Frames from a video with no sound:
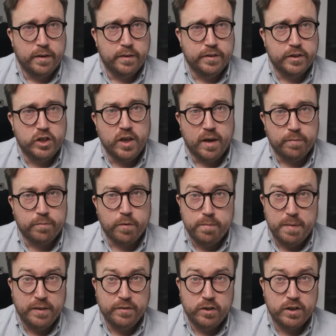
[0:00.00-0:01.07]
The jump from
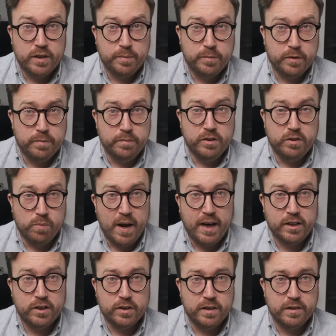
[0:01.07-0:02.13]
mentorship to
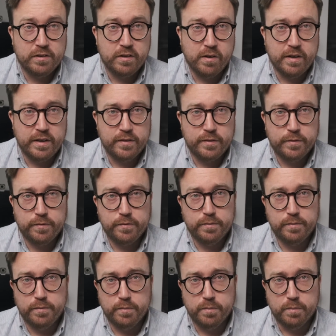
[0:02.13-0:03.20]
direction is
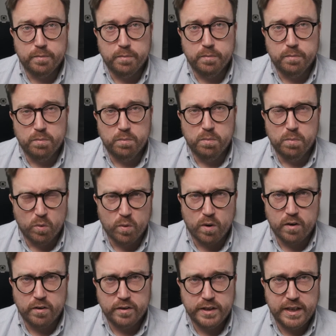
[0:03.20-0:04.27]

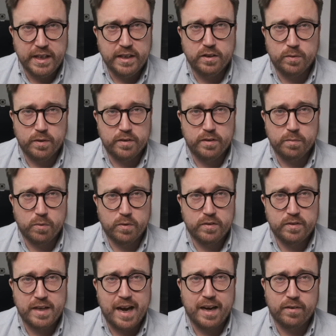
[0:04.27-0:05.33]
more dangerous and more
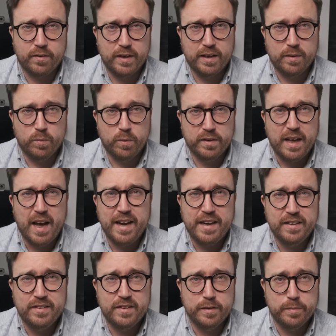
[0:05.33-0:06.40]
staggering. And what that
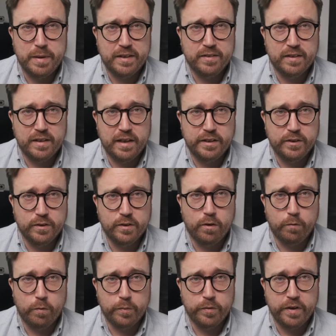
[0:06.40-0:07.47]
is basically you go
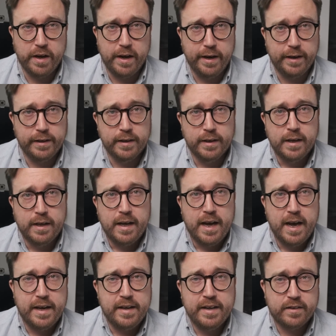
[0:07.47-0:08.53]
from saying,
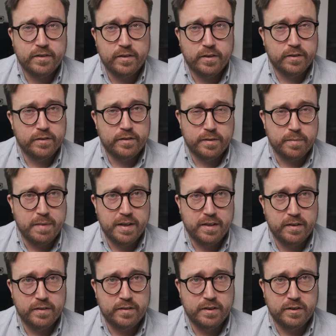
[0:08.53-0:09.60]
hey, here's some
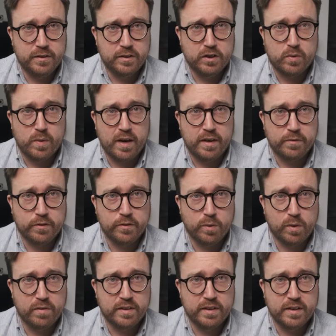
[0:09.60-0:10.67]
methods that you could try for
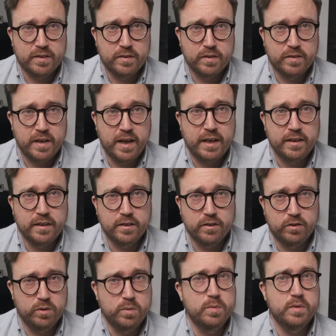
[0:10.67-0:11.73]
solving this, to saying,
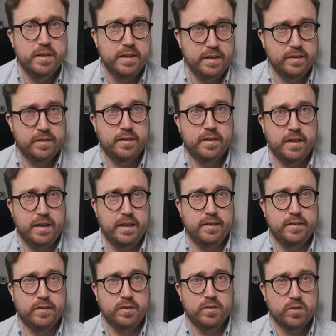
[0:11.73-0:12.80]
do these
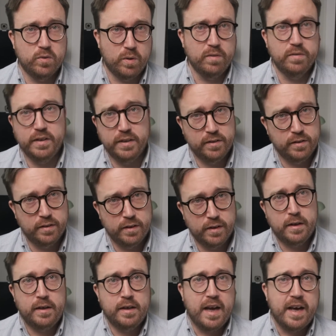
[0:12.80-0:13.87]
things to solve it.
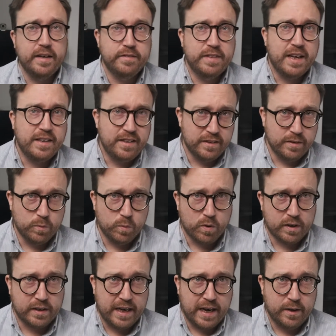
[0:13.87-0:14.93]
And if that doesn't
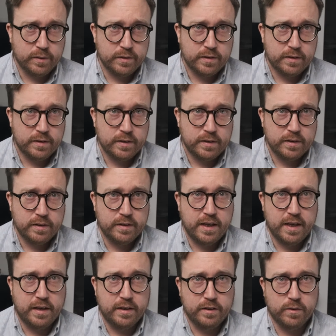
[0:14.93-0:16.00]
work out,
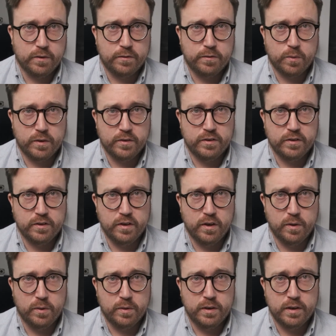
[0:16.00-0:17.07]
then you're forced to
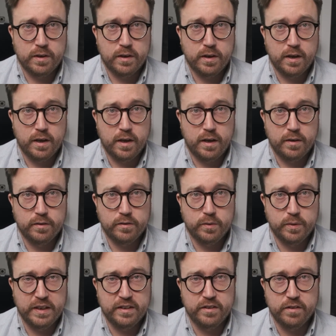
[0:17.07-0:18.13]
go
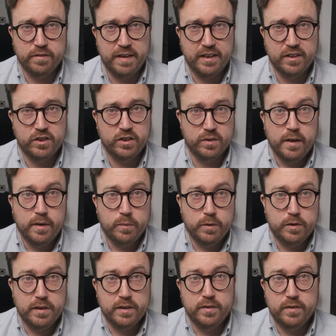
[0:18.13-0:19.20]
to intervention,
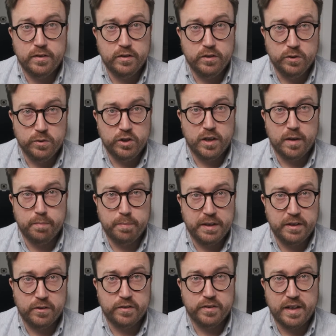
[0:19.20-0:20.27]
which is you jump in
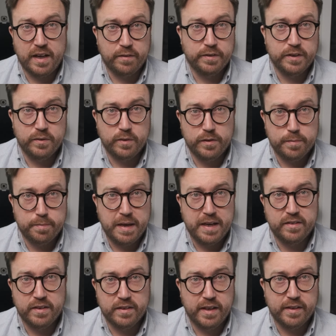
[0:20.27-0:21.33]
yourself into a
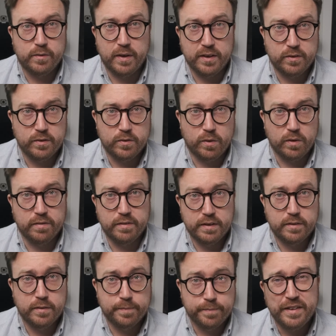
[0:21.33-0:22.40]
space and then try to solve
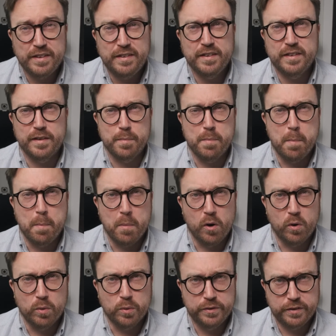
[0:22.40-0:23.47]
it. This is the
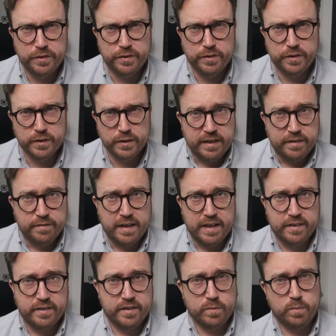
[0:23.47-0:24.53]
most
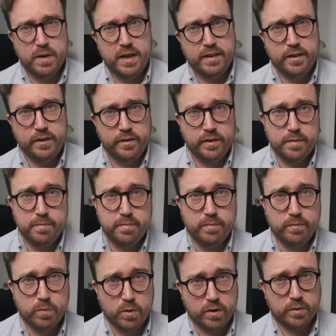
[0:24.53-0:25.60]
invasive way that you can
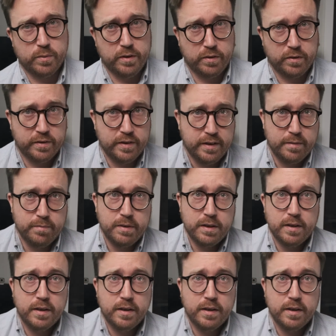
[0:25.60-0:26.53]
work with your team.